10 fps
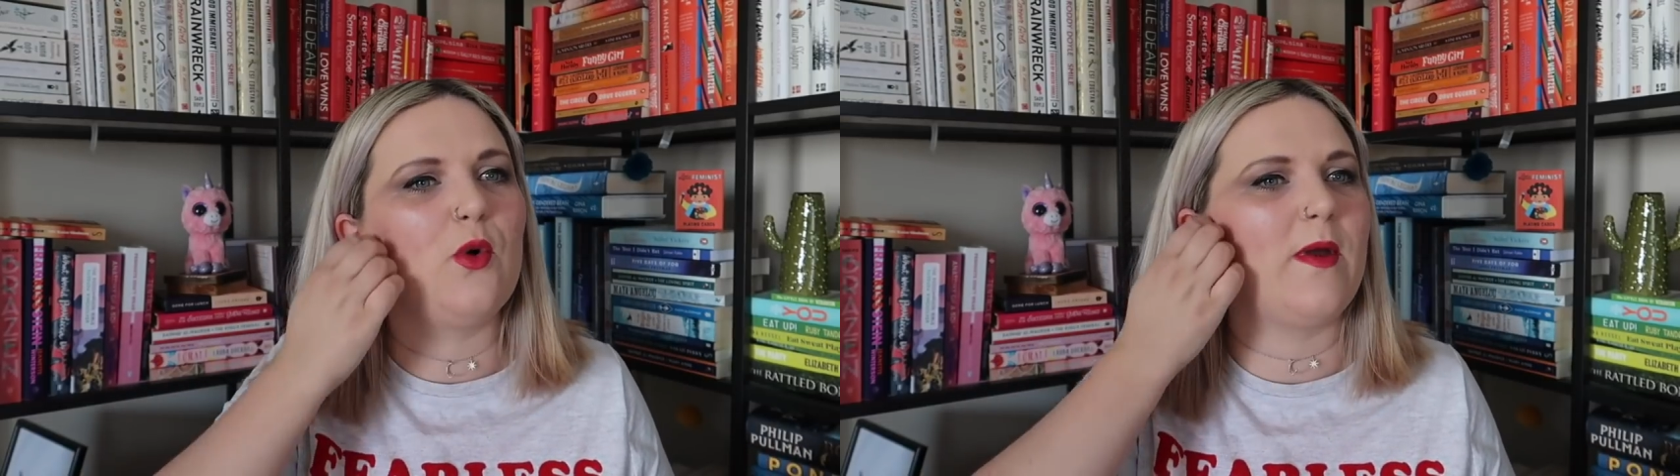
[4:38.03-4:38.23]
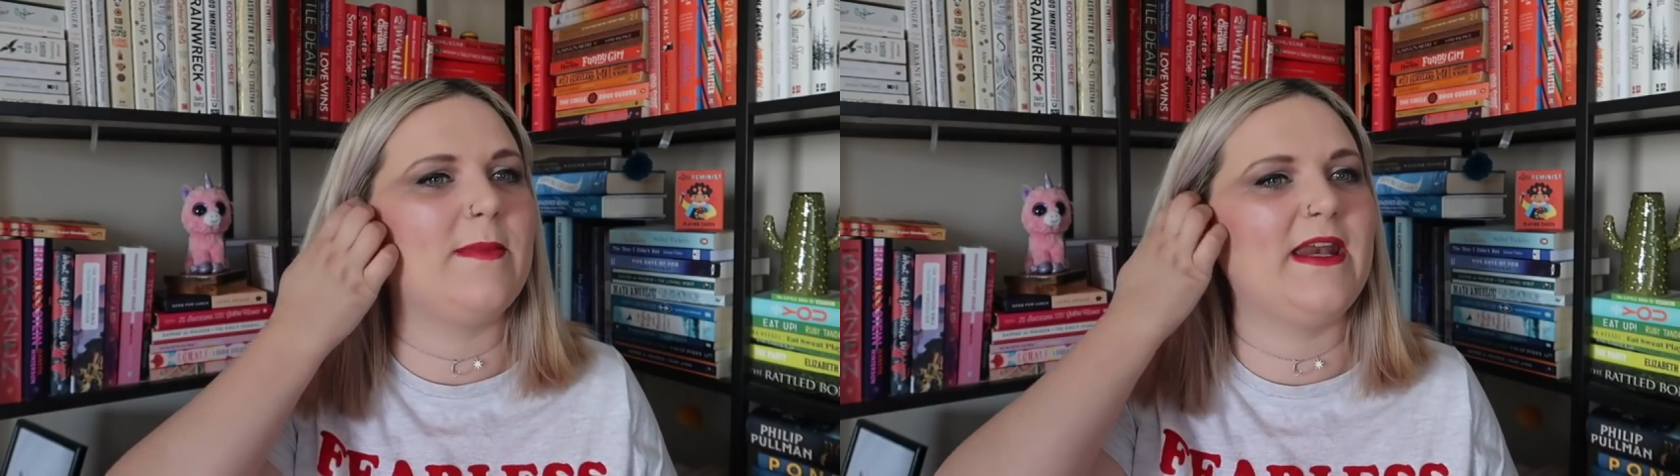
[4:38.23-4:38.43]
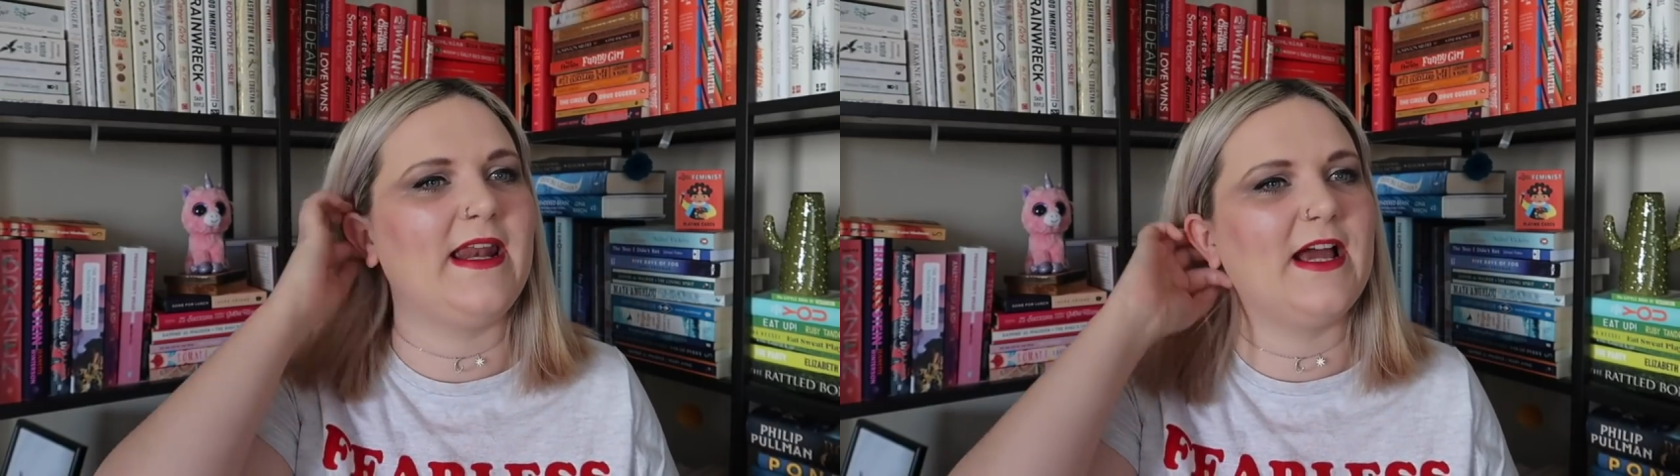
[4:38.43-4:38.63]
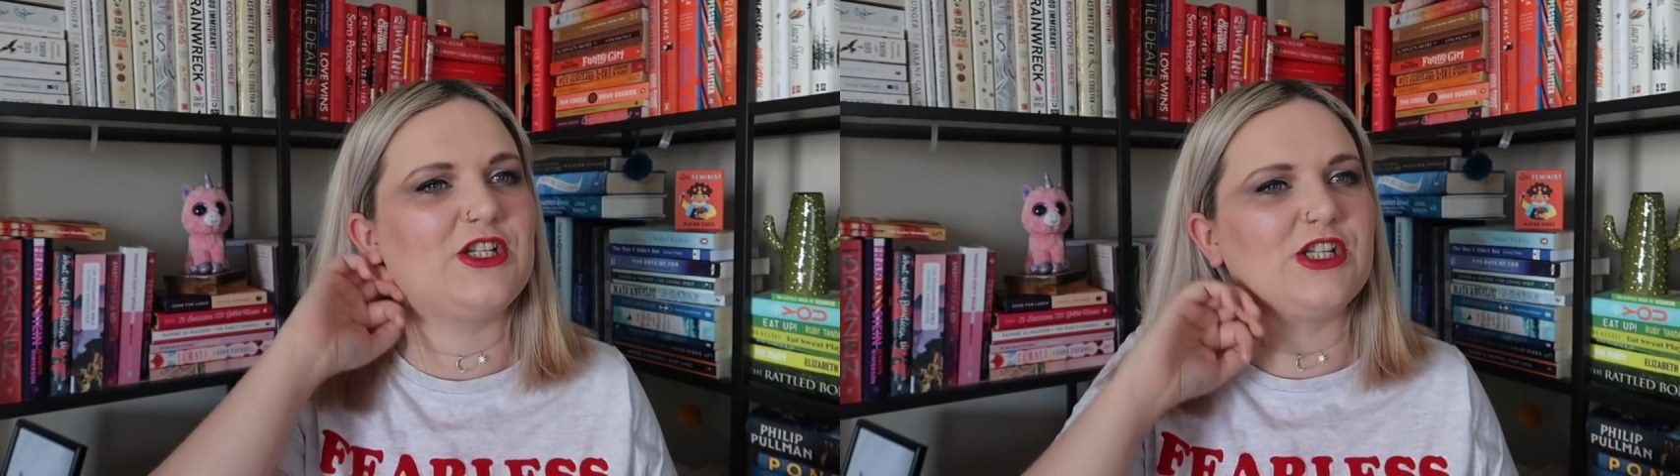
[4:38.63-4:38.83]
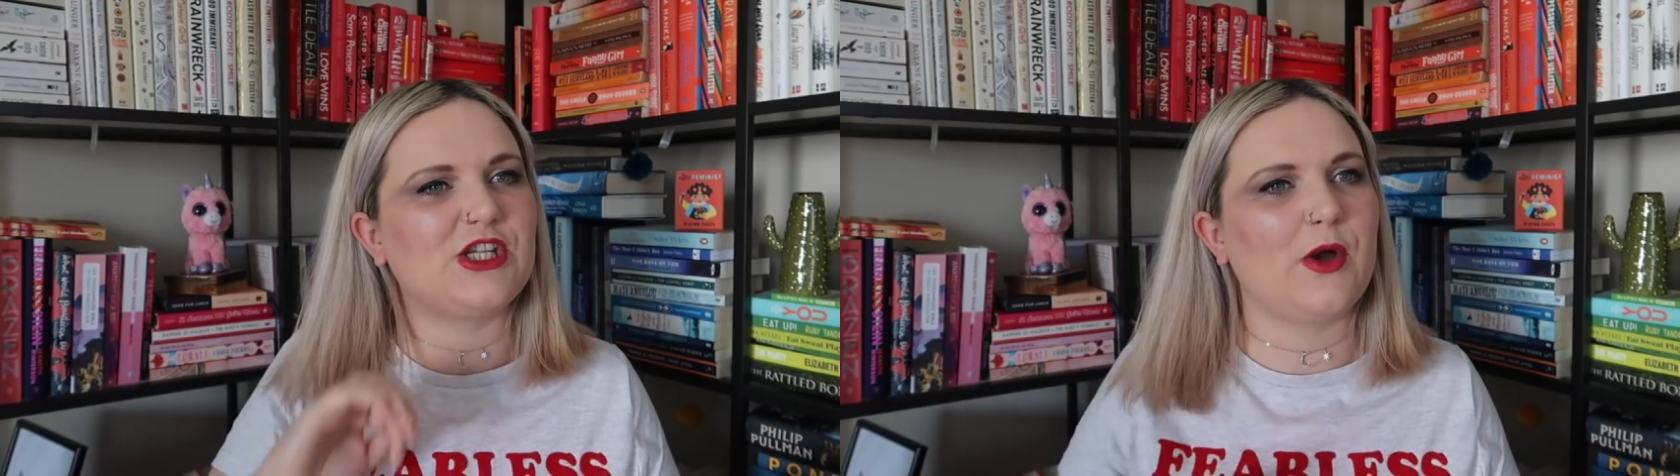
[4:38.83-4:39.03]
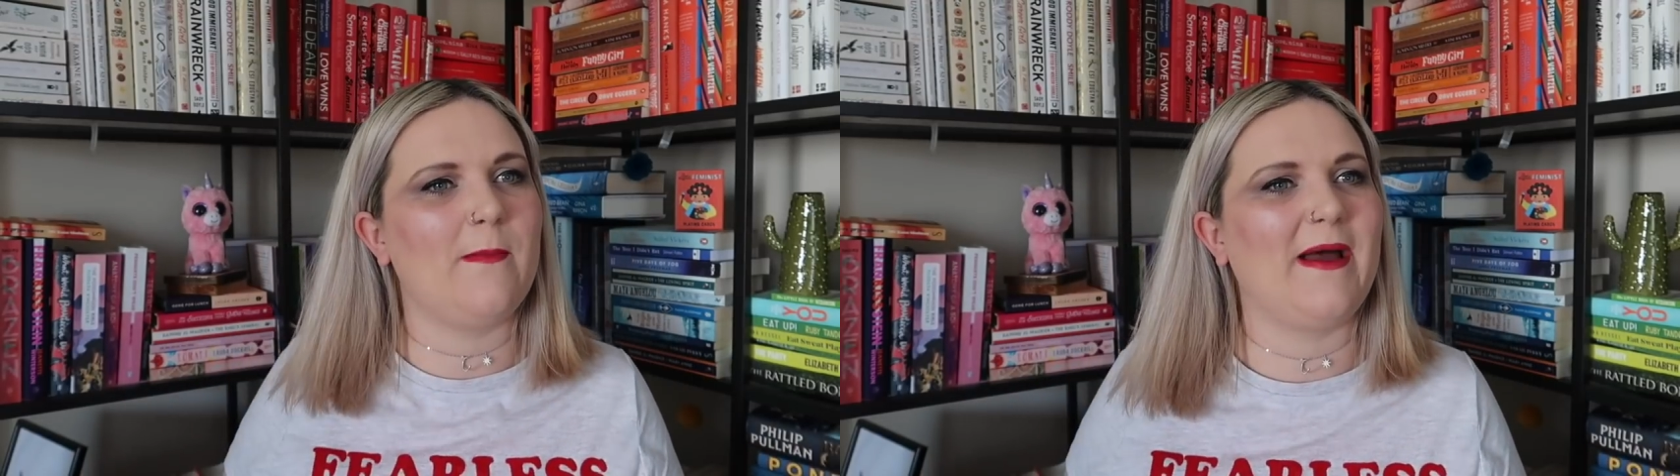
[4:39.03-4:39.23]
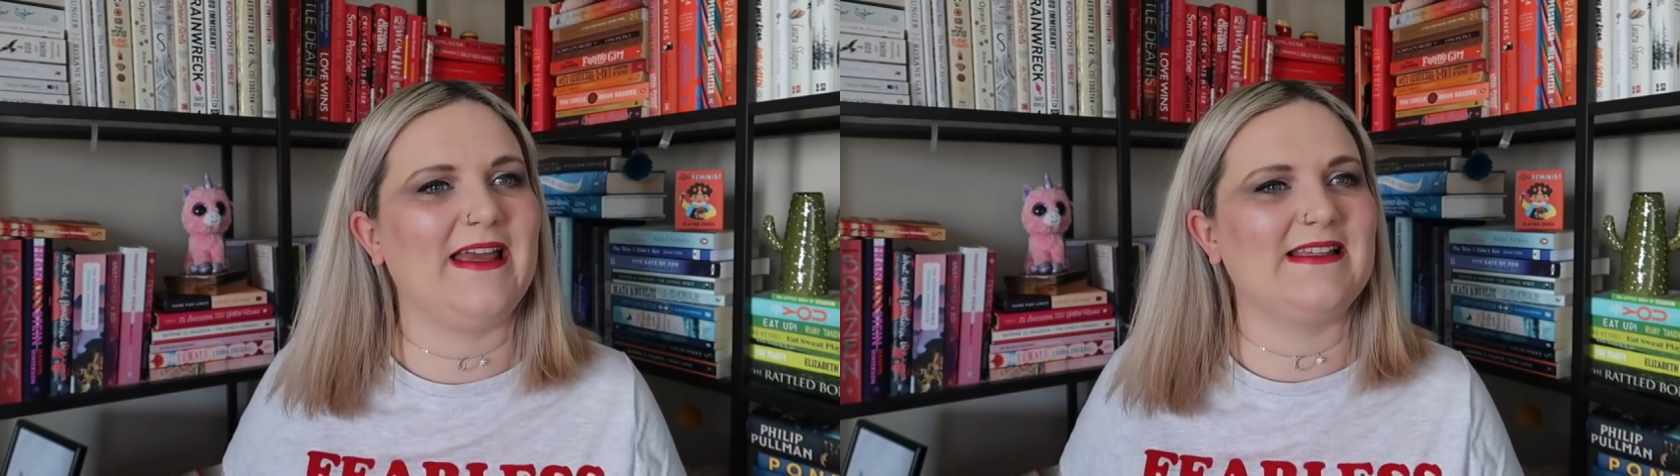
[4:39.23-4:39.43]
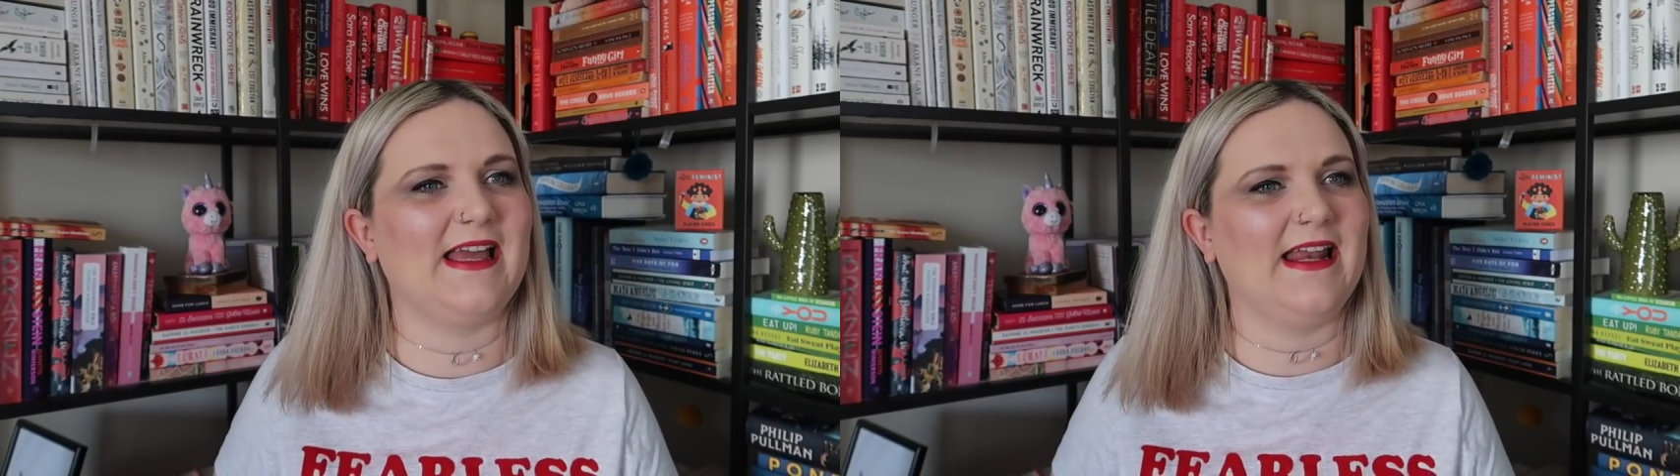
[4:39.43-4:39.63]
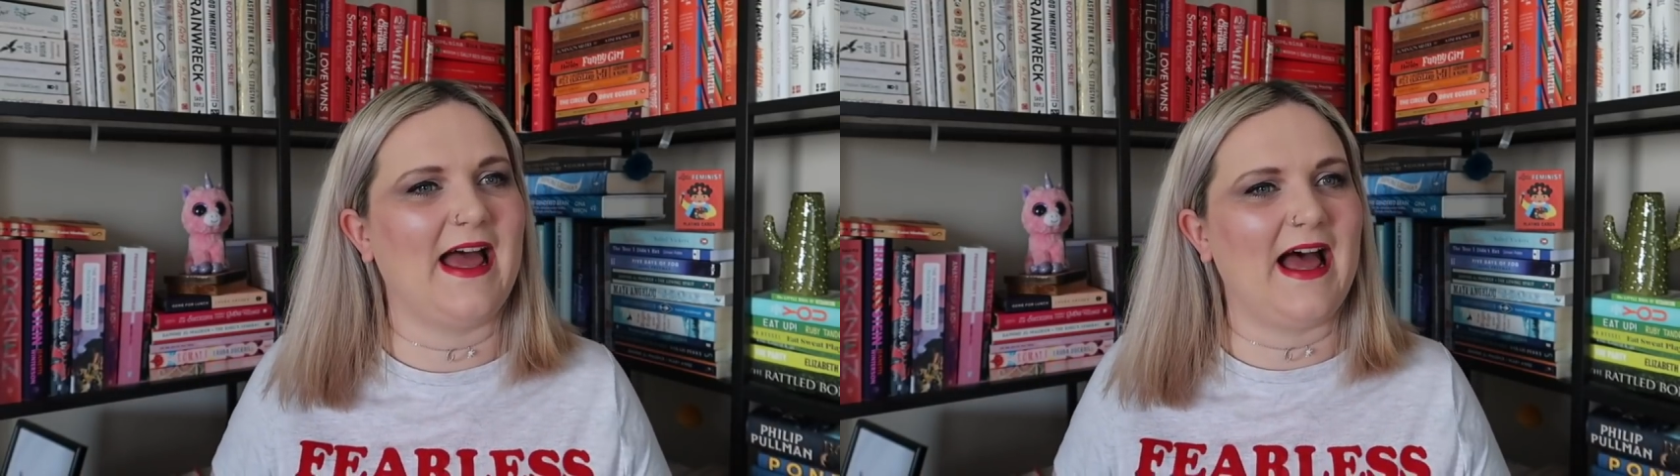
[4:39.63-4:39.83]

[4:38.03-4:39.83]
The women in it are just so amazing